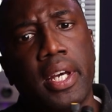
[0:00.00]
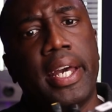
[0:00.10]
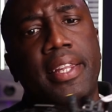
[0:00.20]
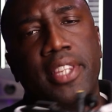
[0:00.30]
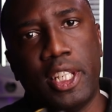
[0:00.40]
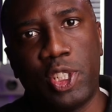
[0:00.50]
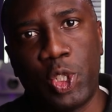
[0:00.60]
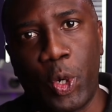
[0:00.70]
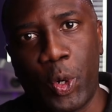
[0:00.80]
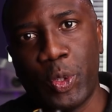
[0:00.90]
and this
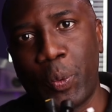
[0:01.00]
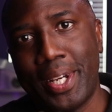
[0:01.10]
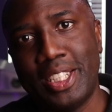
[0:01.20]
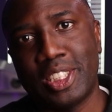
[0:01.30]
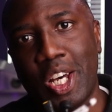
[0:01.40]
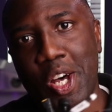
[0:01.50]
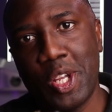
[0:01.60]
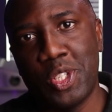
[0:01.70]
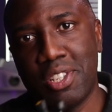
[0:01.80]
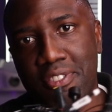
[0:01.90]
drone weighs
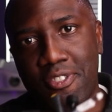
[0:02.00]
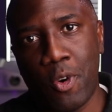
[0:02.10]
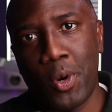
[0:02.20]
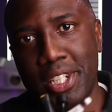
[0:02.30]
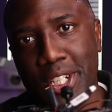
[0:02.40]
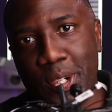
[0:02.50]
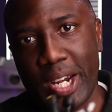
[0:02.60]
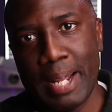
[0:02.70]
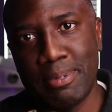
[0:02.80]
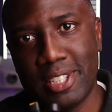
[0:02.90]
140
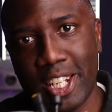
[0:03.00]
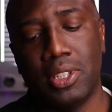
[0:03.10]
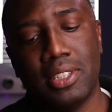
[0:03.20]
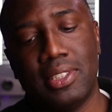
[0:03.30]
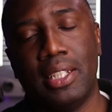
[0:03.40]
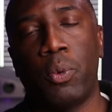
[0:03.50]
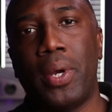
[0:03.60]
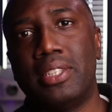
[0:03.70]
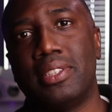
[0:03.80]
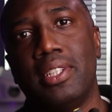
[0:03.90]
grams. So this thing
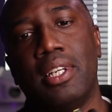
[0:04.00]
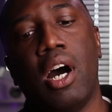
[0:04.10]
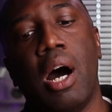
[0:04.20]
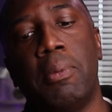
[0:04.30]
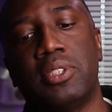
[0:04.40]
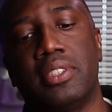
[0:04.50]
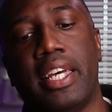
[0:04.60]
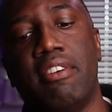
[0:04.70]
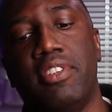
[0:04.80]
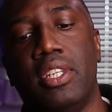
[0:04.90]
weighs almost as
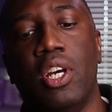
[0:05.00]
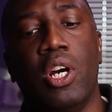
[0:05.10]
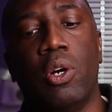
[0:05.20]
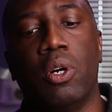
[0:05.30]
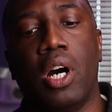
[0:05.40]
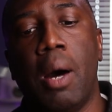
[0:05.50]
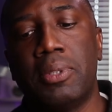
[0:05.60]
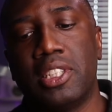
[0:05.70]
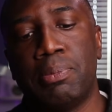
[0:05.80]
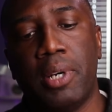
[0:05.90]
heavy, or
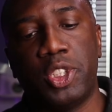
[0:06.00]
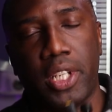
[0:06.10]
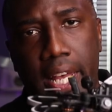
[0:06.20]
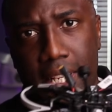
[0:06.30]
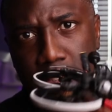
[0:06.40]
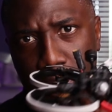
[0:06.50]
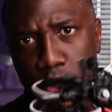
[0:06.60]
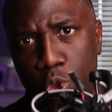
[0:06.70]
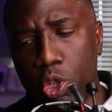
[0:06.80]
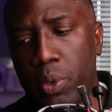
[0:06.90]
almost as much as this
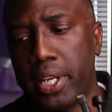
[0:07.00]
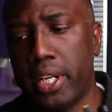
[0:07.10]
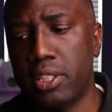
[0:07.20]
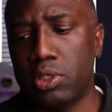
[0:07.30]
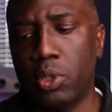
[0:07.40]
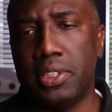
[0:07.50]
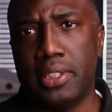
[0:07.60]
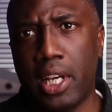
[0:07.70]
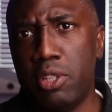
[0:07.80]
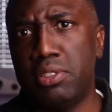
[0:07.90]
drone right here. So
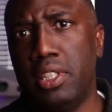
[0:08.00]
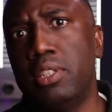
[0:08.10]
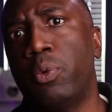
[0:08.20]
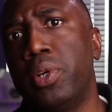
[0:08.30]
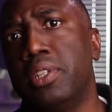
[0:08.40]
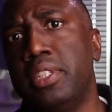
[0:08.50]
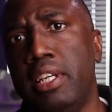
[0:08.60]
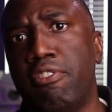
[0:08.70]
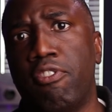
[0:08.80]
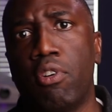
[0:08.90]
now you see the real
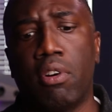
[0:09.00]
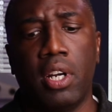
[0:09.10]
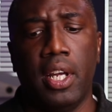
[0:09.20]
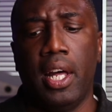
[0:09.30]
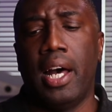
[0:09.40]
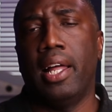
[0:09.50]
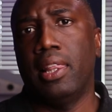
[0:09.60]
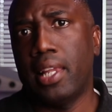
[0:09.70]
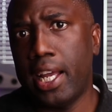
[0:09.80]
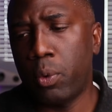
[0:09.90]
need for a
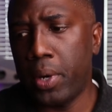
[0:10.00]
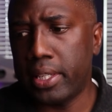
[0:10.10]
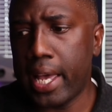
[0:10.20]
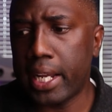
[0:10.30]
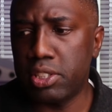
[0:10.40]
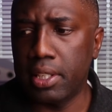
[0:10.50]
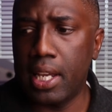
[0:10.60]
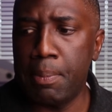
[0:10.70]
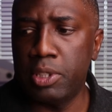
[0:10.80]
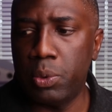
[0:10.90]
lightweight action
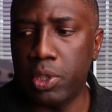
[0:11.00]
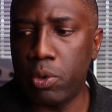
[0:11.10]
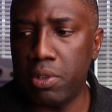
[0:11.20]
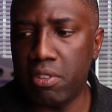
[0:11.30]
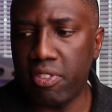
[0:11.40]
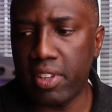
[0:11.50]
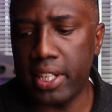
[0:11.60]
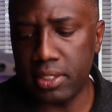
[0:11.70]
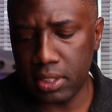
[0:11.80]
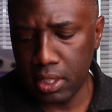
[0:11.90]
camera to record your
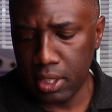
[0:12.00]
flights.